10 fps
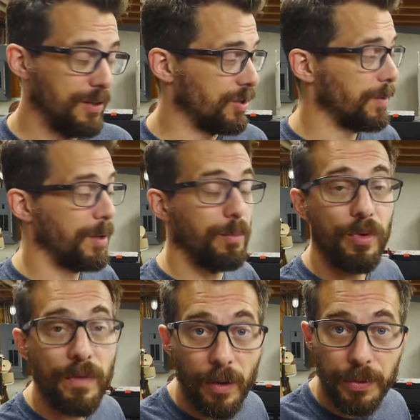So I'm gonna
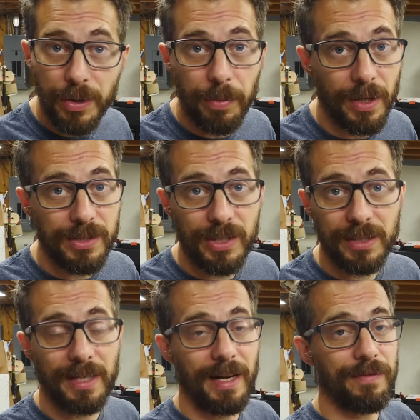move on with the
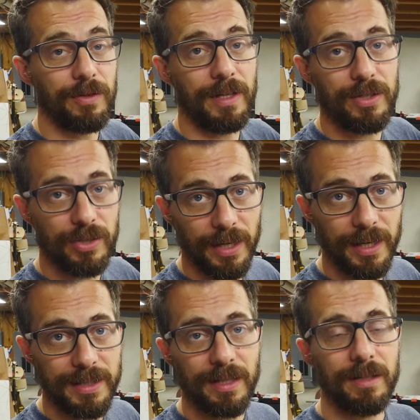project, and after that
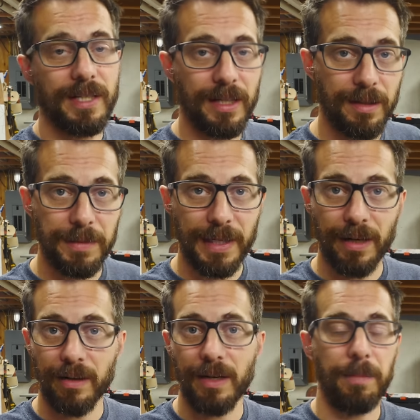dries, I'll take them
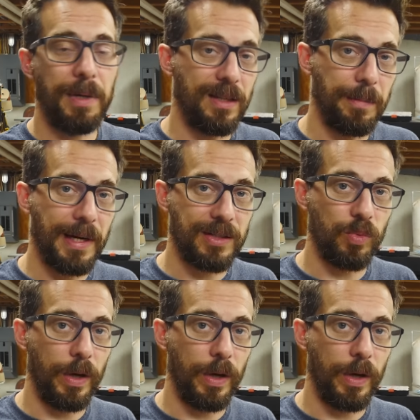down and paint the backs